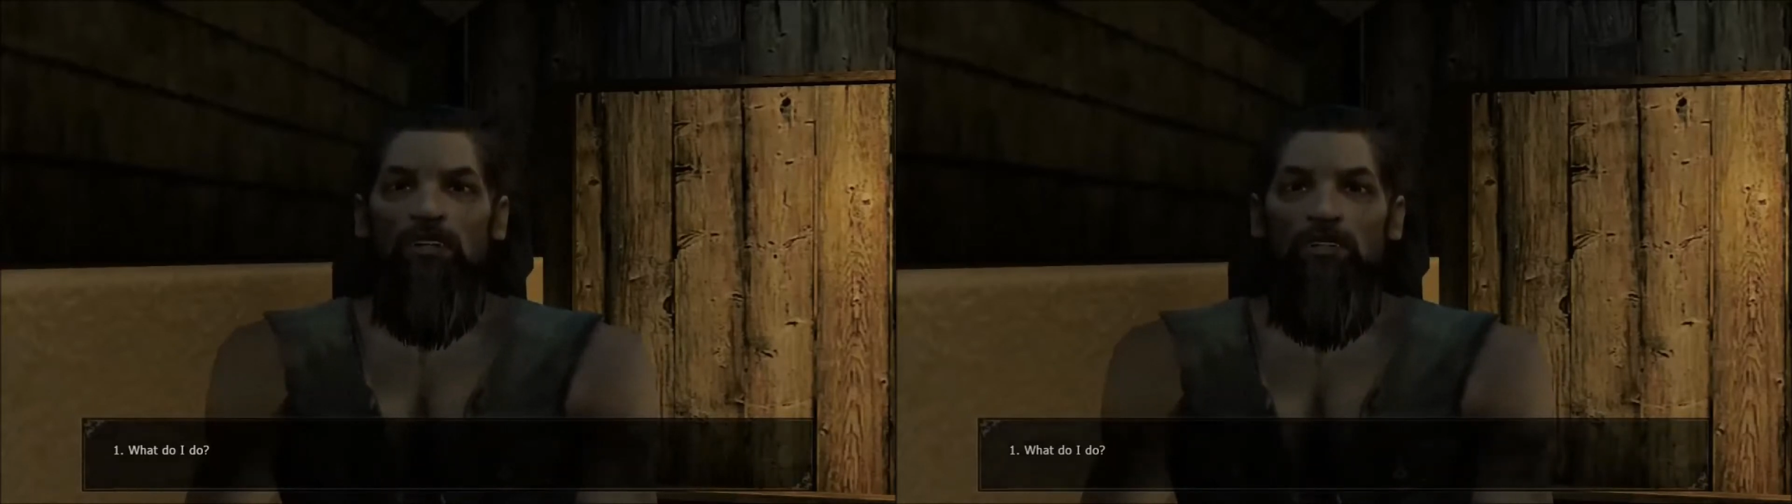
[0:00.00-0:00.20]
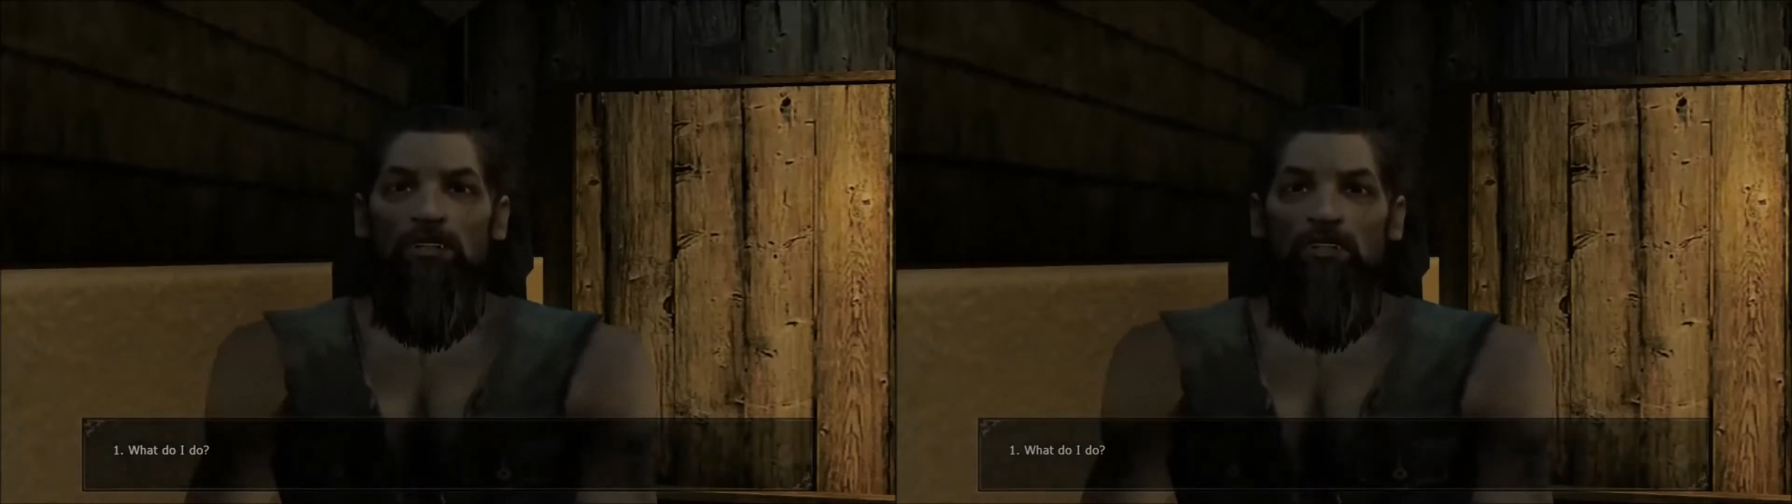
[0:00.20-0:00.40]

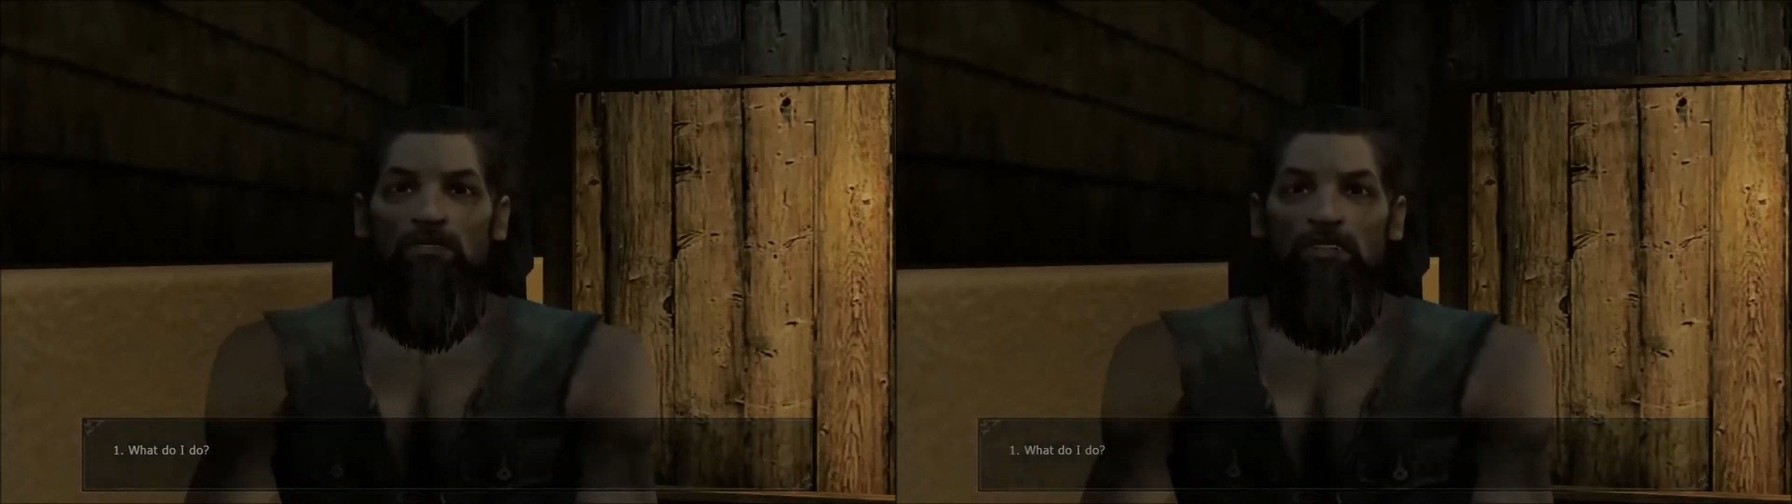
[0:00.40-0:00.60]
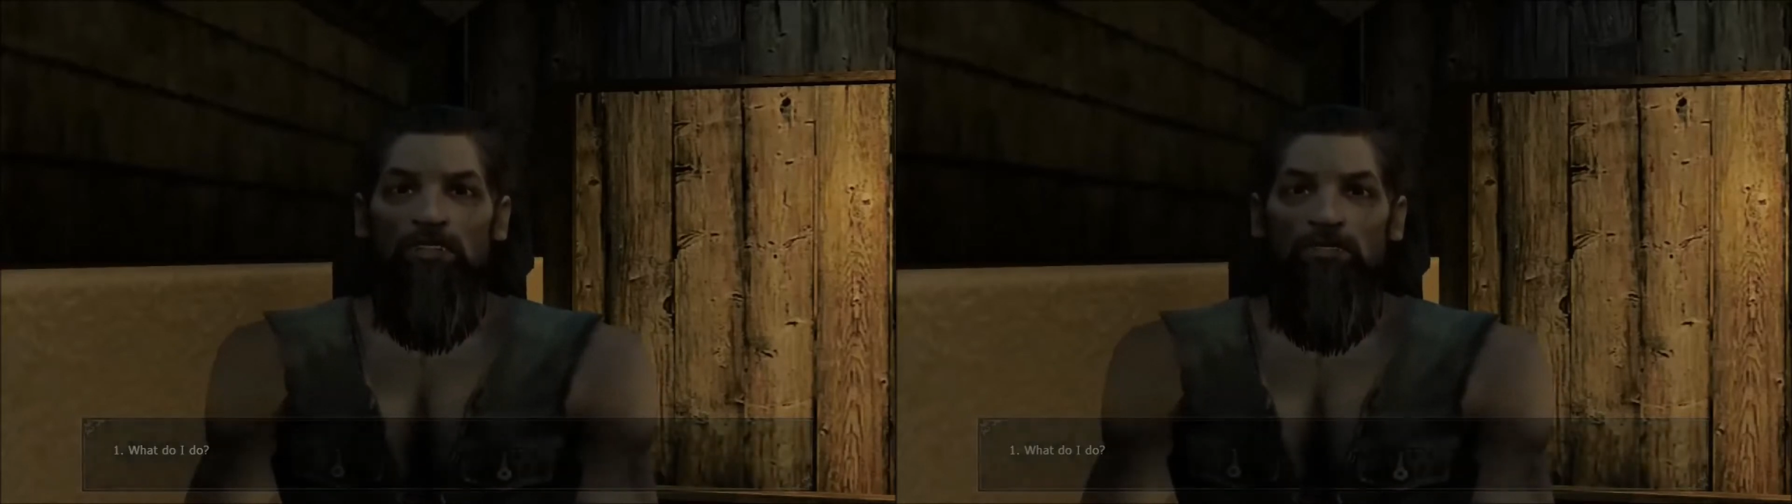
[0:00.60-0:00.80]
Down around
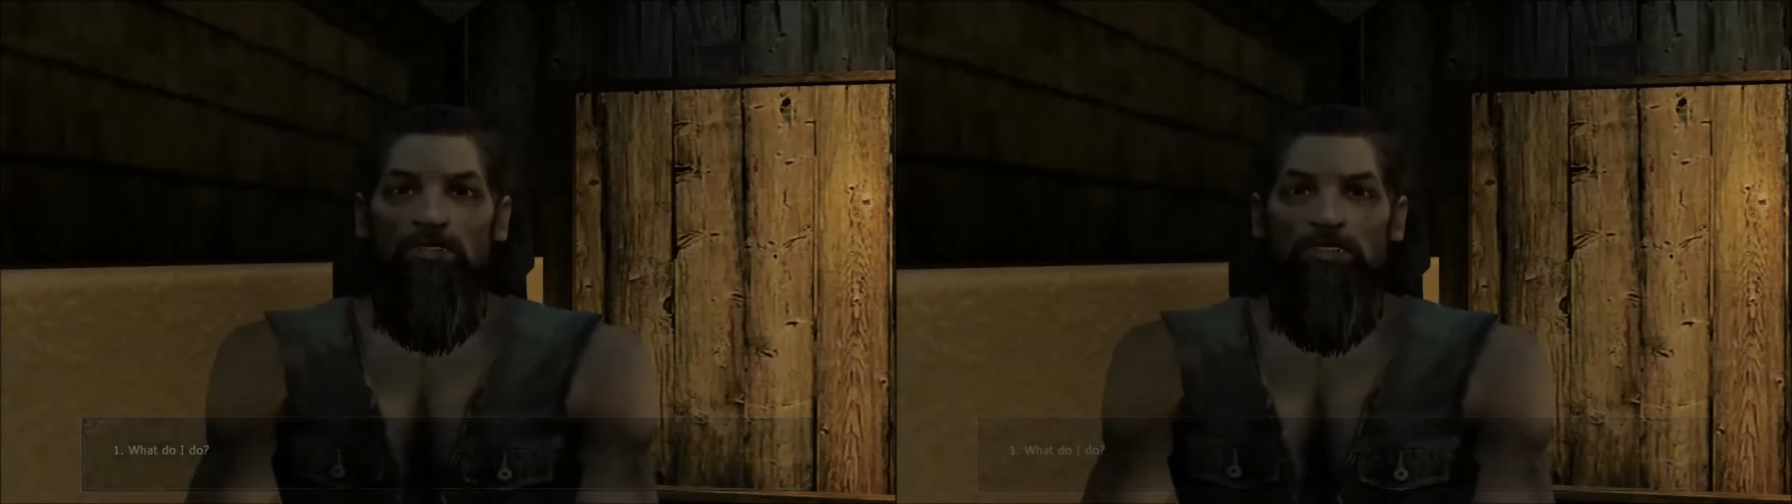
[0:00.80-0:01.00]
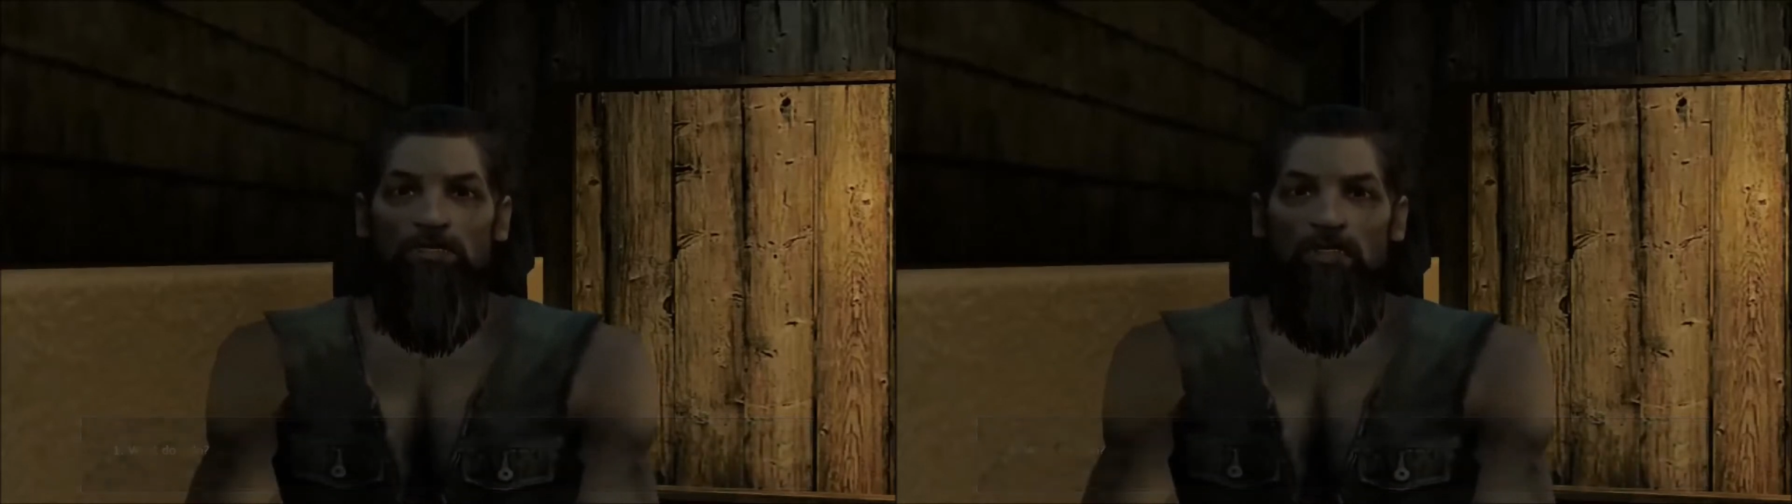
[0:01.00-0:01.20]
the corner
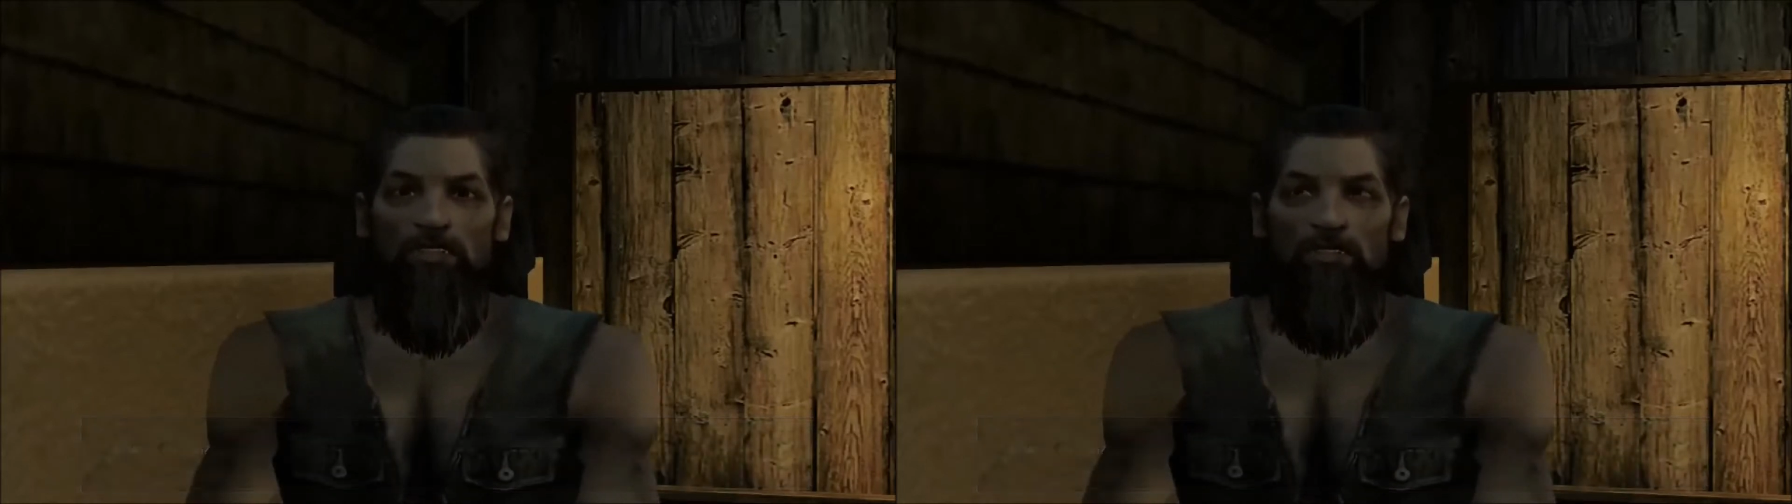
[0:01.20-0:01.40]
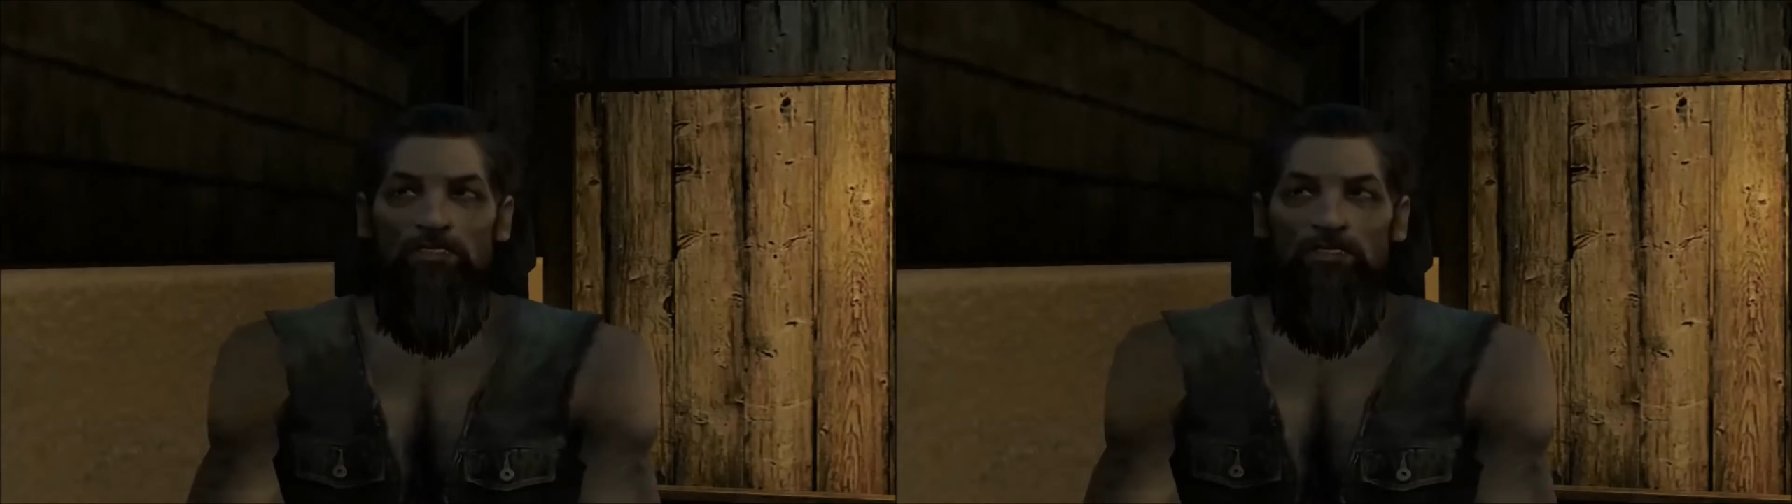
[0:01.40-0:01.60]
there, I
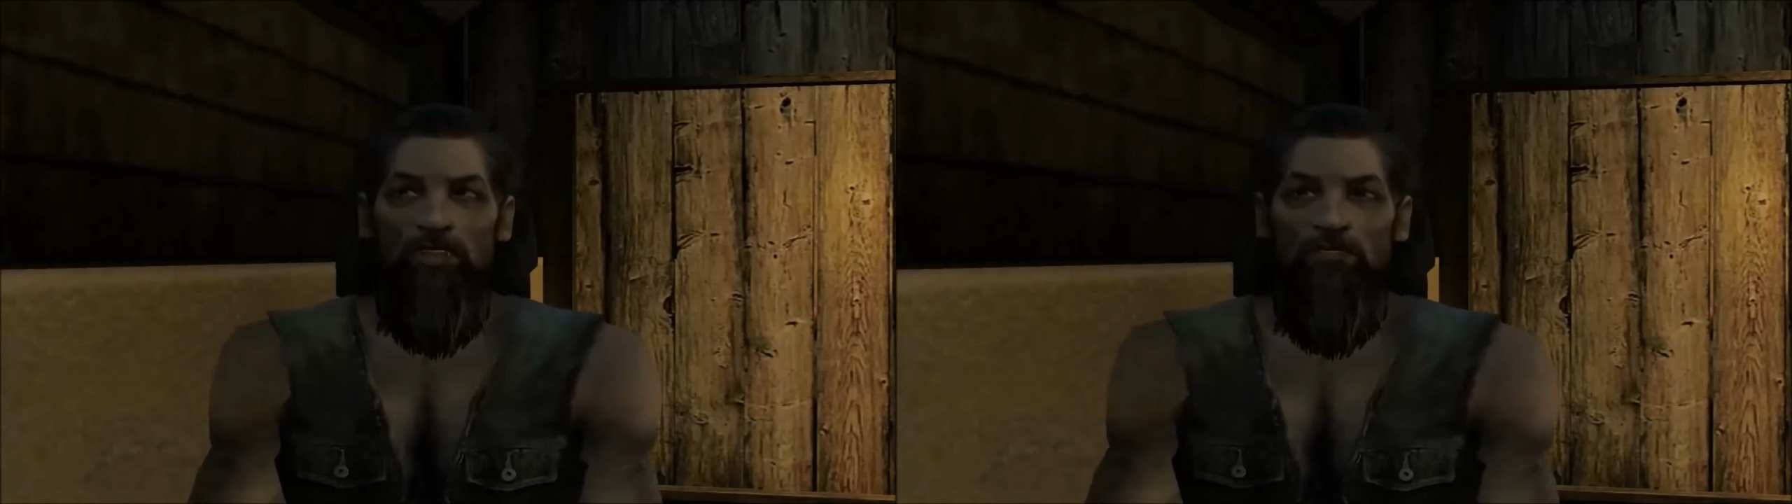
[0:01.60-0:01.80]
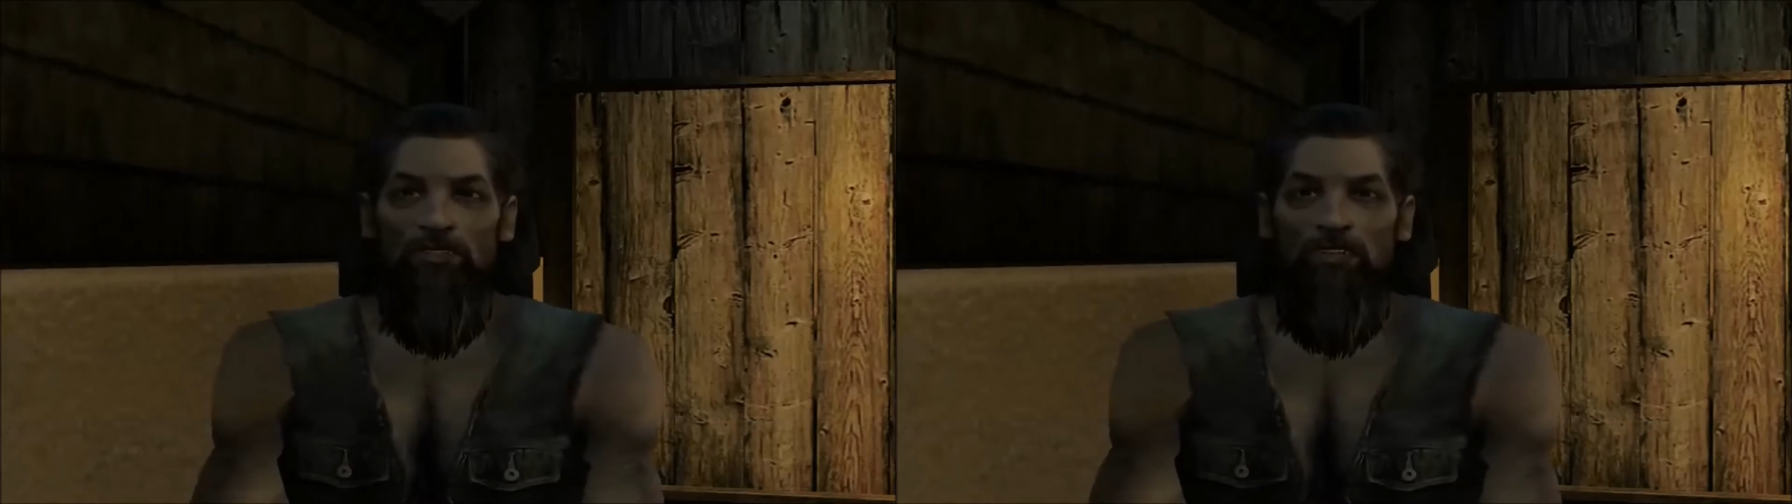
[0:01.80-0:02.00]
saw this
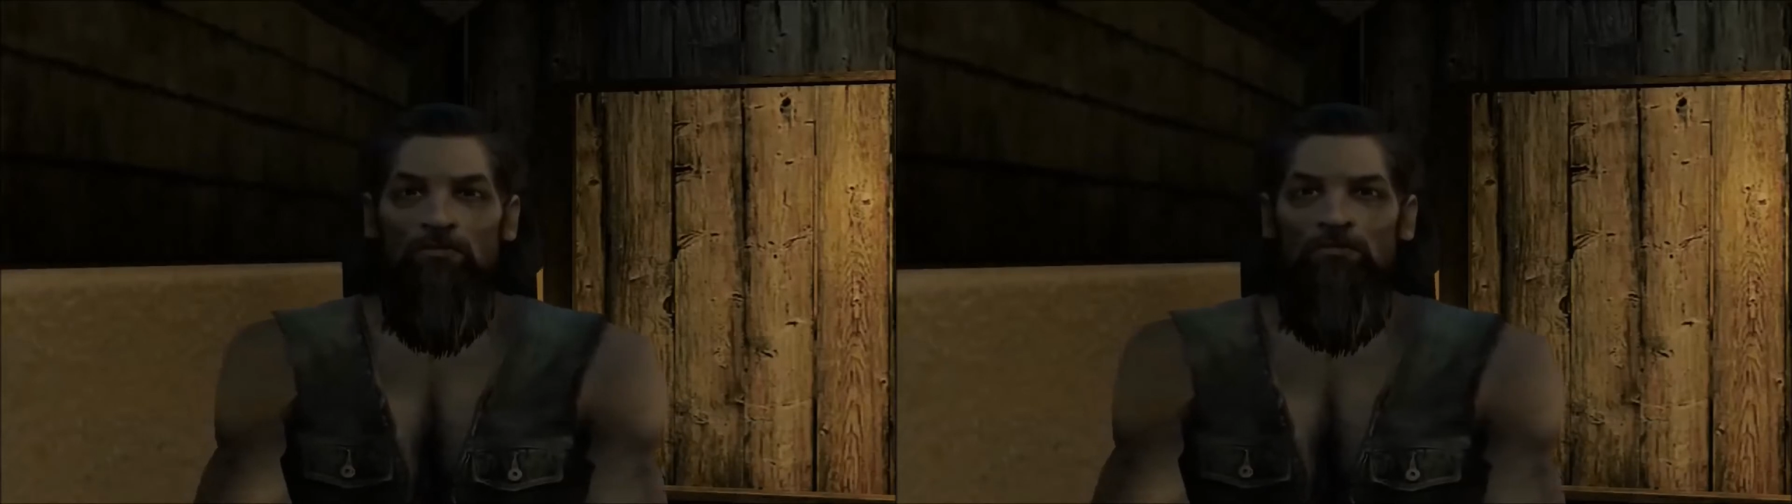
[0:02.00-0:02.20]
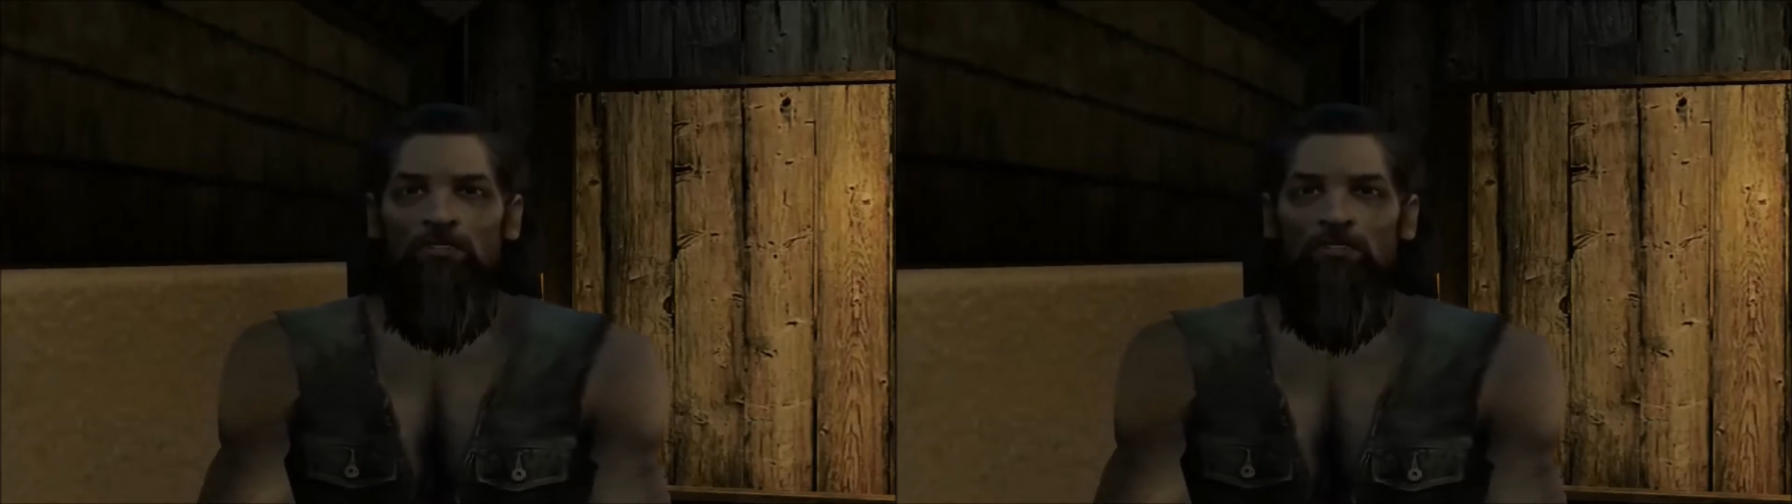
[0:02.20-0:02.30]
human,